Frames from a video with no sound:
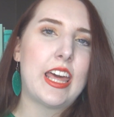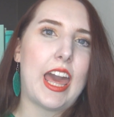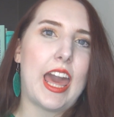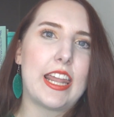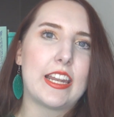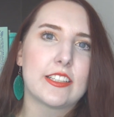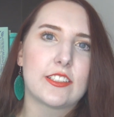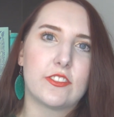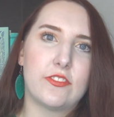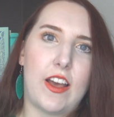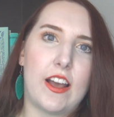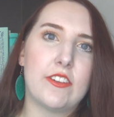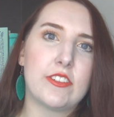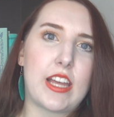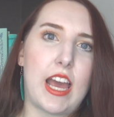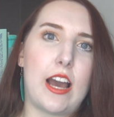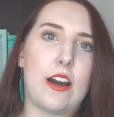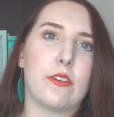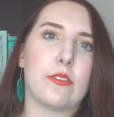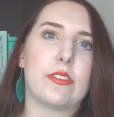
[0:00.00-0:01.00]
and it's
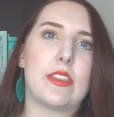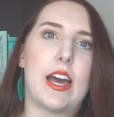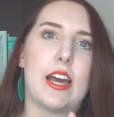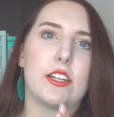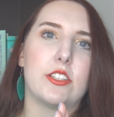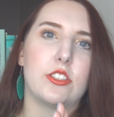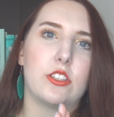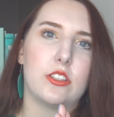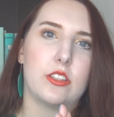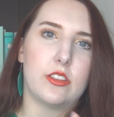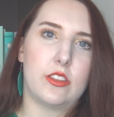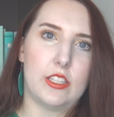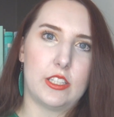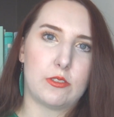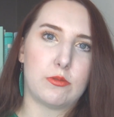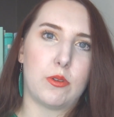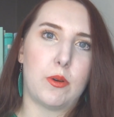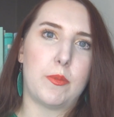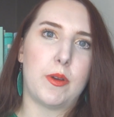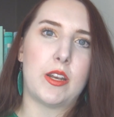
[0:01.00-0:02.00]
found out that
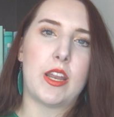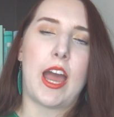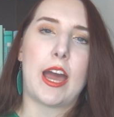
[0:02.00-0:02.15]
this woman